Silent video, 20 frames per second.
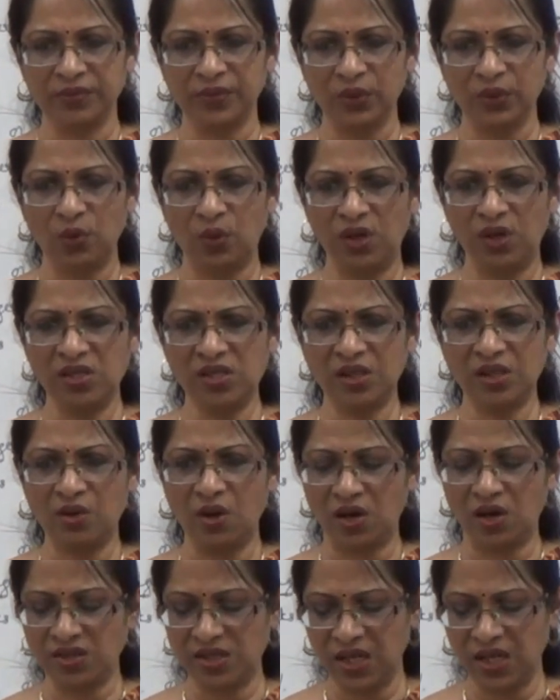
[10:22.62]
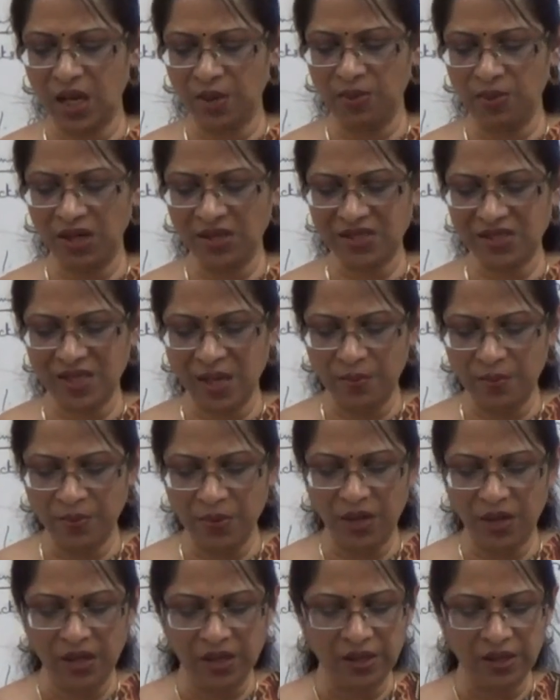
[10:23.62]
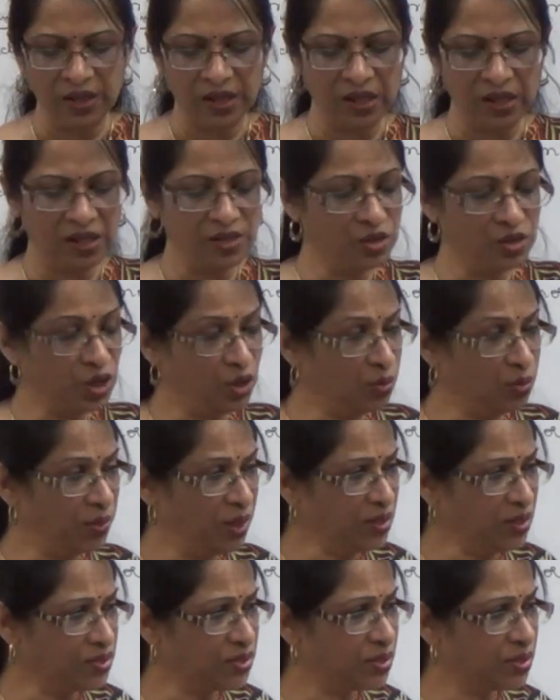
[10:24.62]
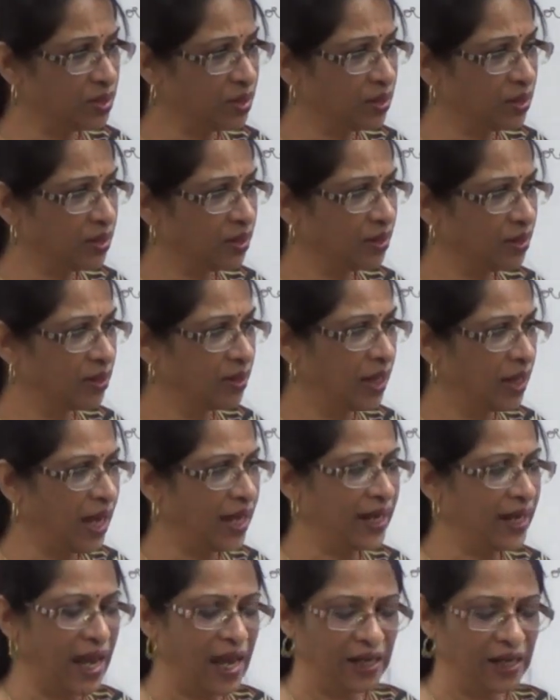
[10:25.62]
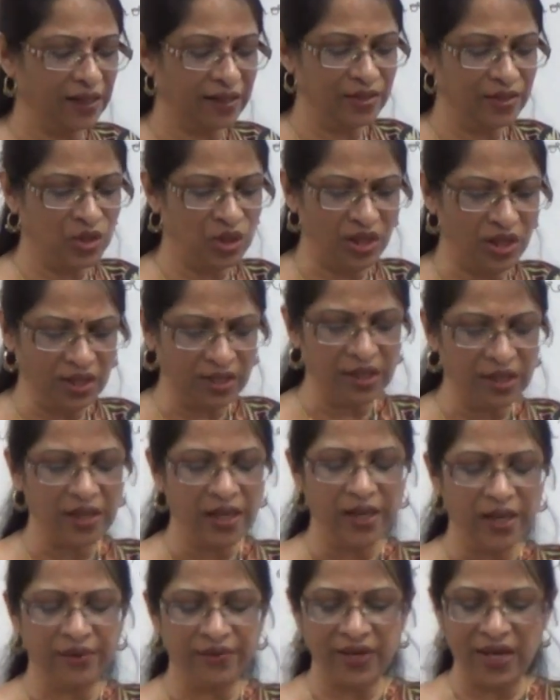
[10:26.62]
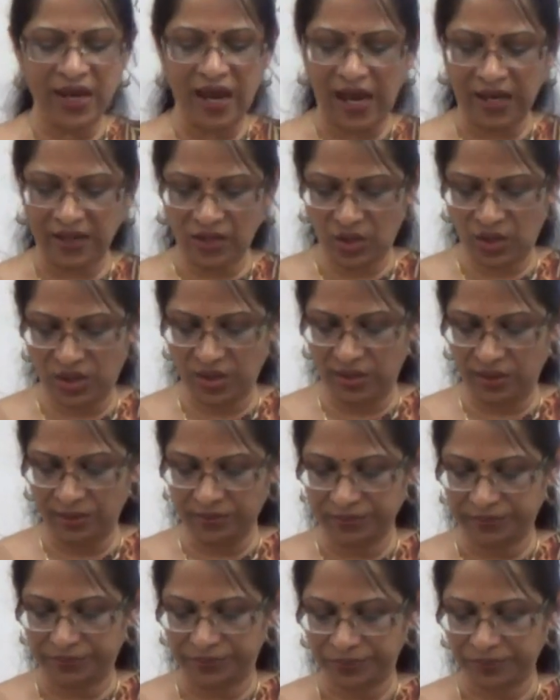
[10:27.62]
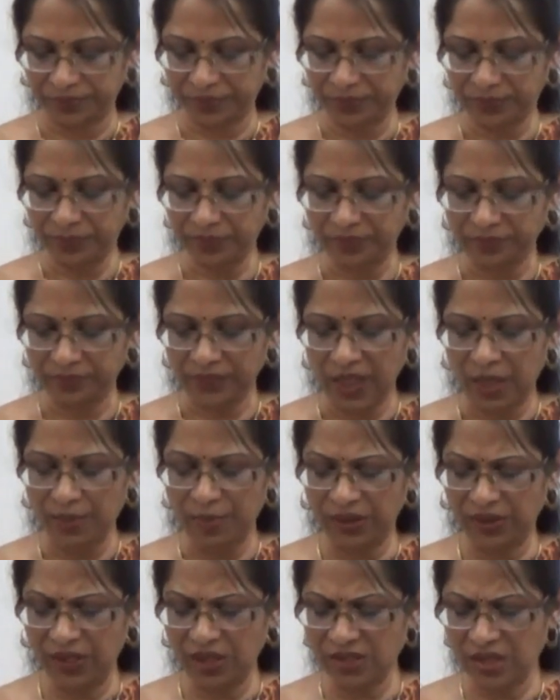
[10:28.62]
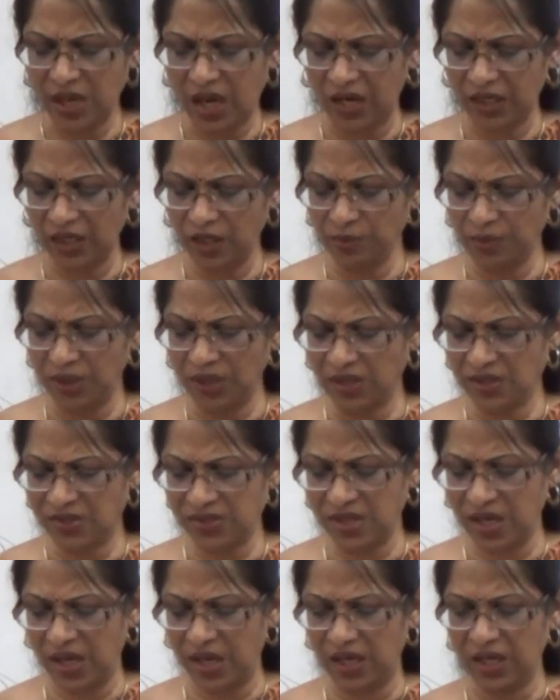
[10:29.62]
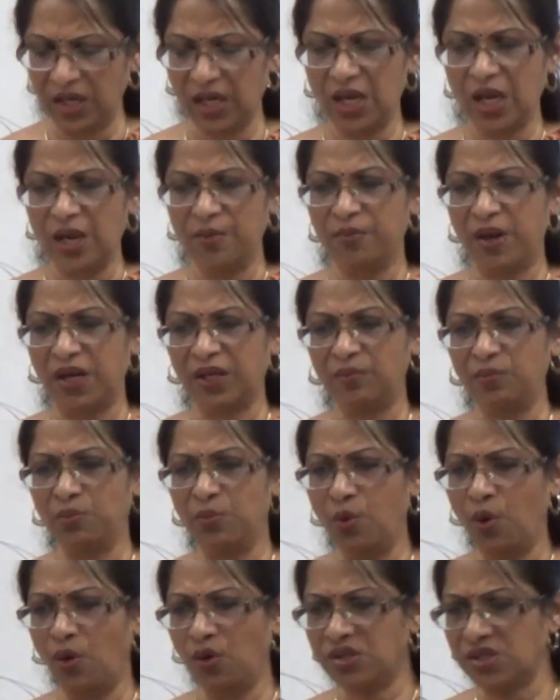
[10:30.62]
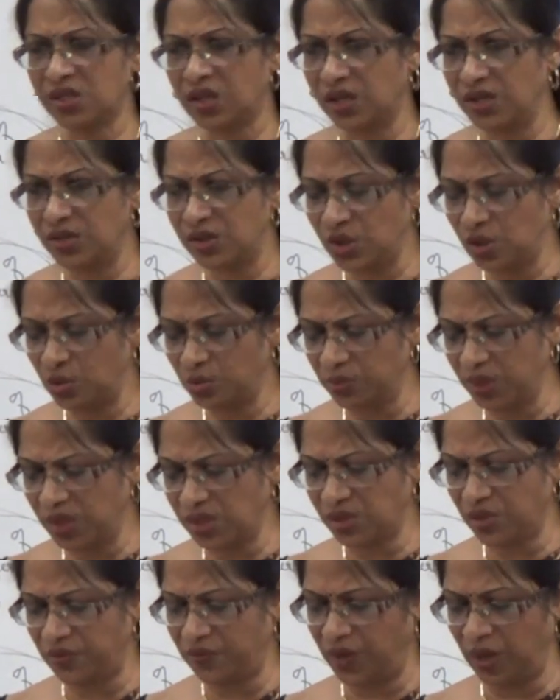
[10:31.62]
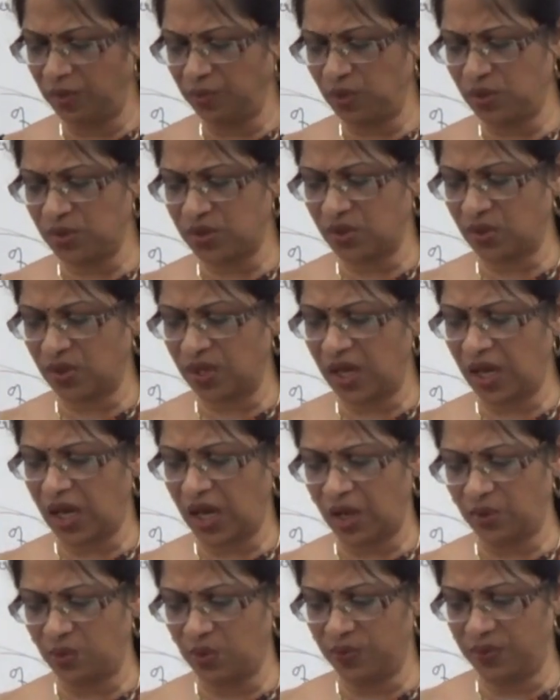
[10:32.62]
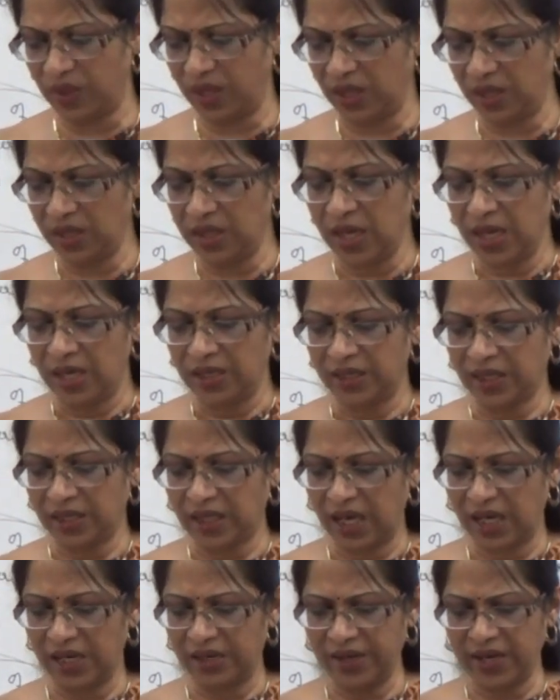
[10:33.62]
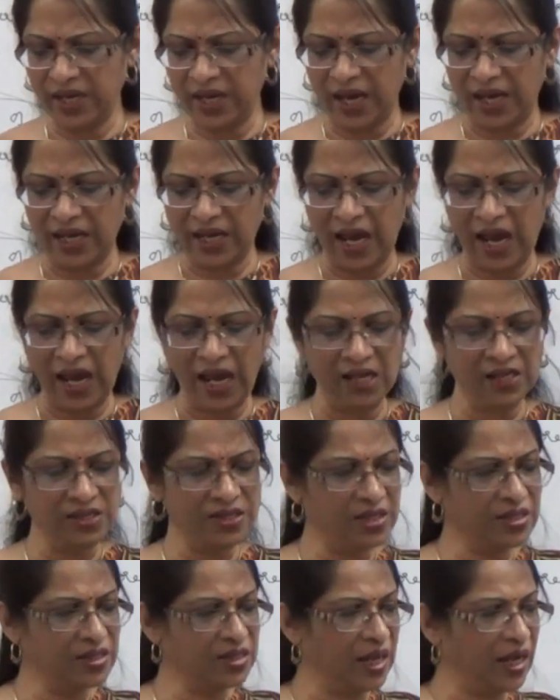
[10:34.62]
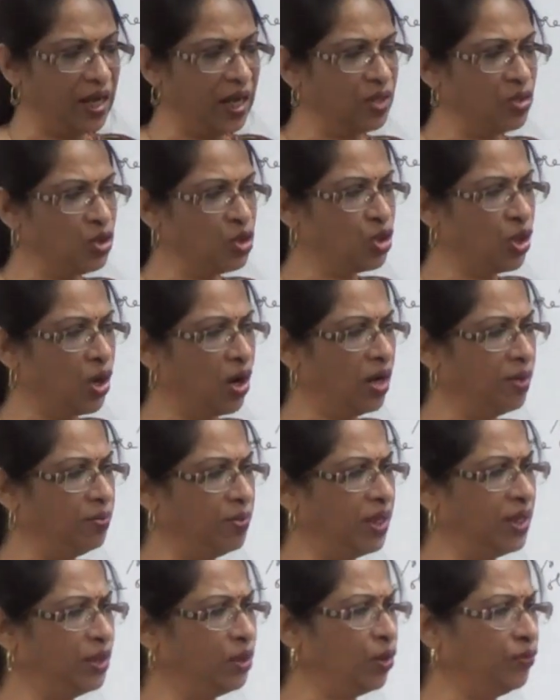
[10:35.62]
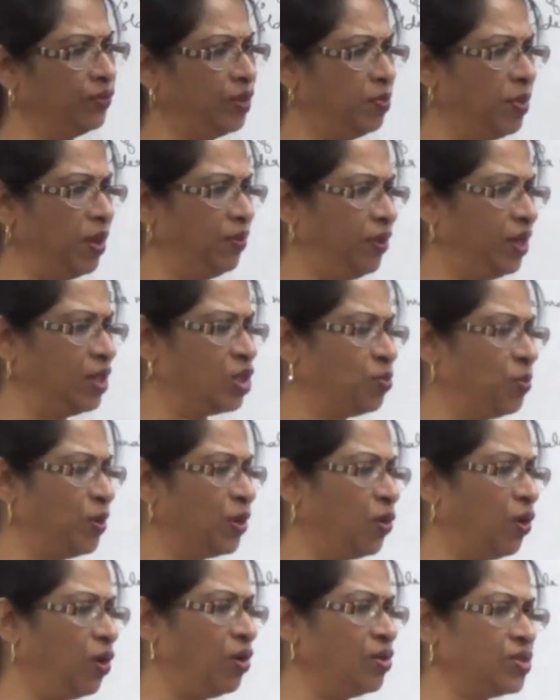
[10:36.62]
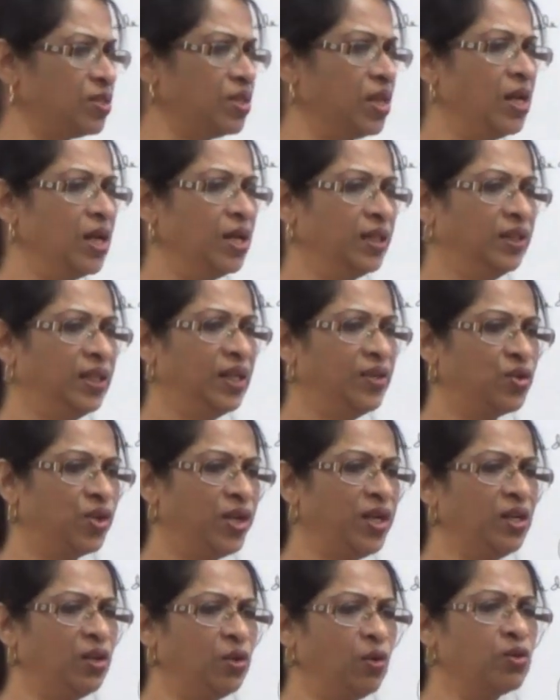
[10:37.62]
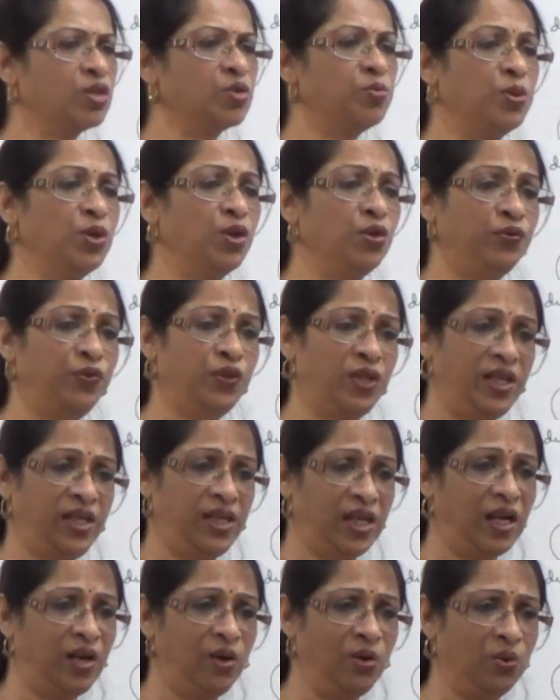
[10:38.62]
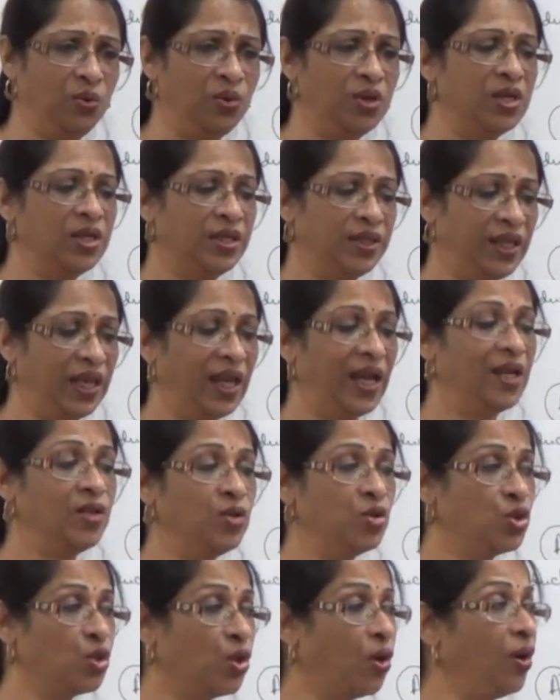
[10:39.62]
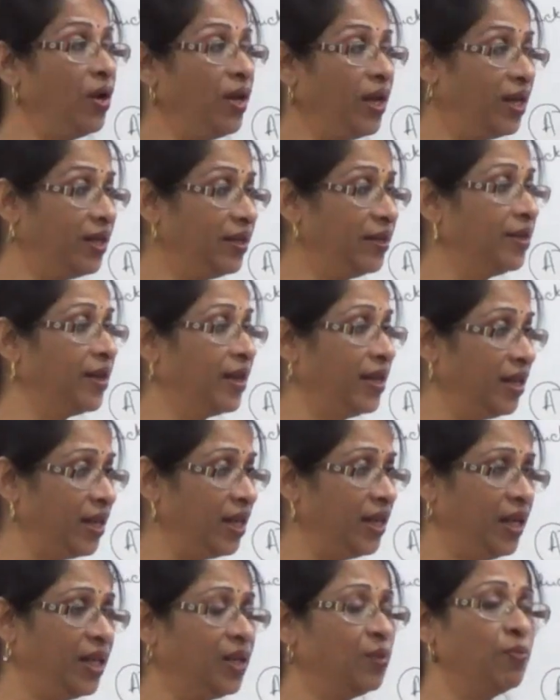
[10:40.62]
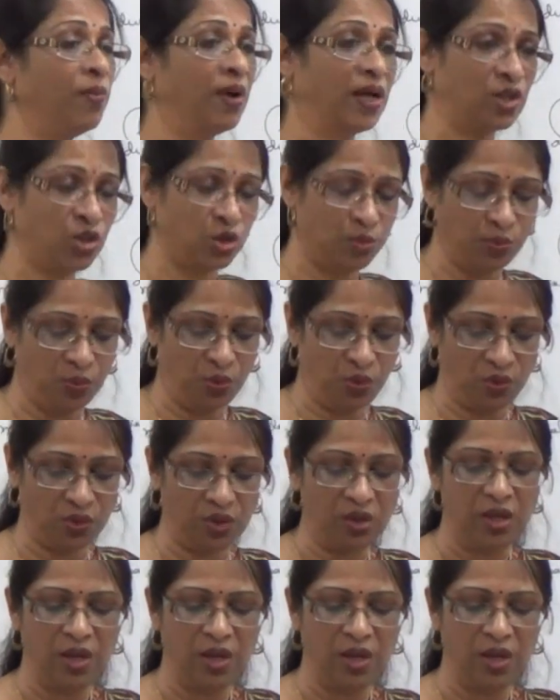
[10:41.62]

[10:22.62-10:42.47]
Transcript: What is it causing among some consumers? An allergic reaction. But this argument is saying, but most consumers of lemon soda, however, the coloring enhances the enjoyment of the beverage because the drink looks beautifully yellow. They enjoy it, drinking it much more.